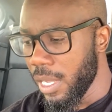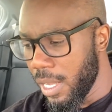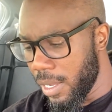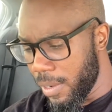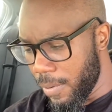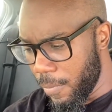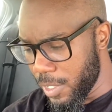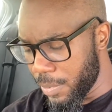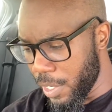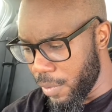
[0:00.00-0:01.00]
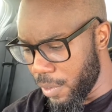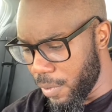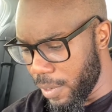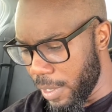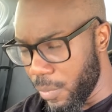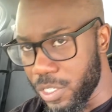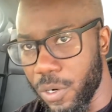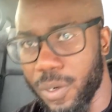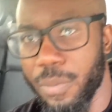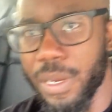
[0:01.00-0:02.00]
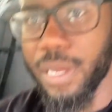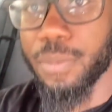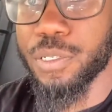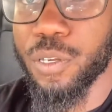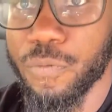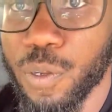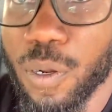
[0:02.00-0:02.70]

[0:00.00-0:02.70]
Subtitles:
what's been going on and what's holding me up. So if you look